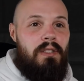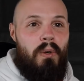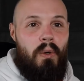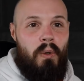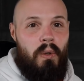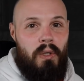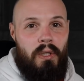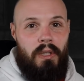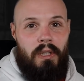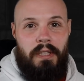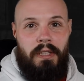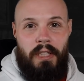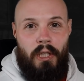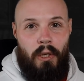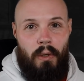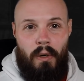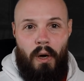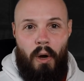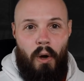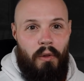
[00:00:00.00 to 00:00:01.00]
or you
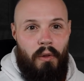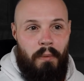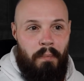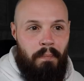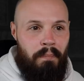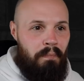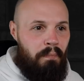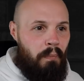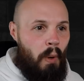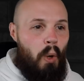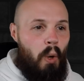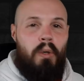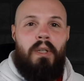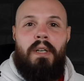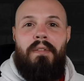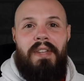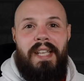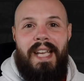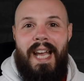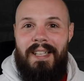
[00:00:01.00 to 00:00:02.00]
know all the bulk
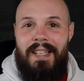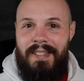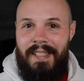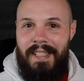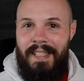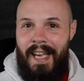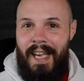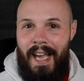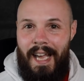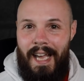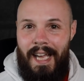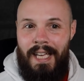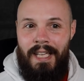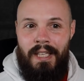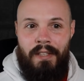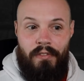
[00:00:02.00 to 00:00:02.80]
of the SDK.